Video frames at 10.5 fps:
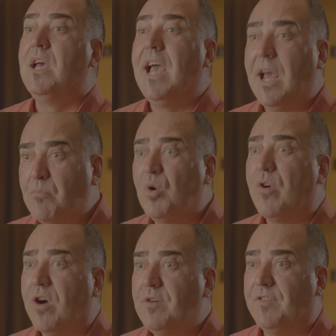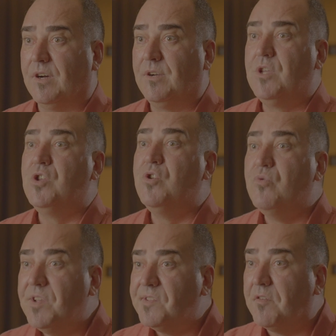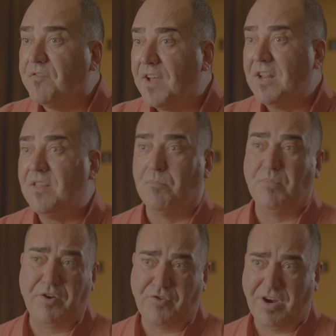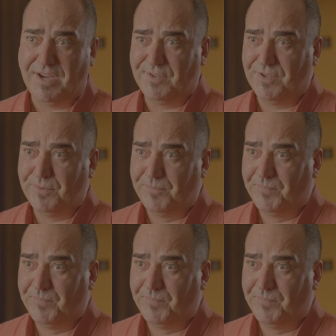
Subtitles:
And moreover, you risk offending them by trying to.